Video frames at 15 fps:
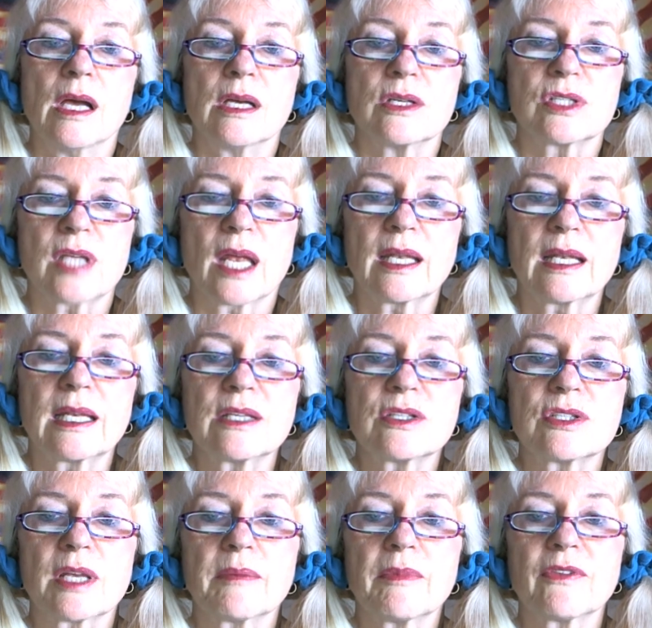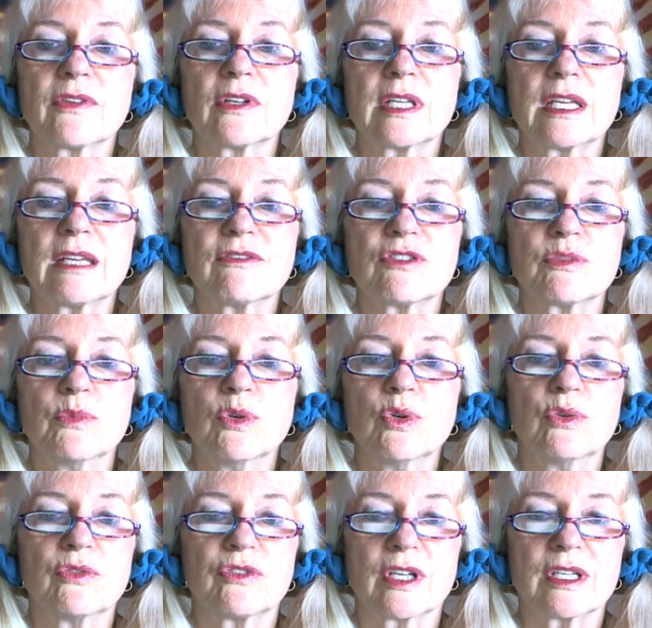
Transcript: Suddenly, some of the leaves moved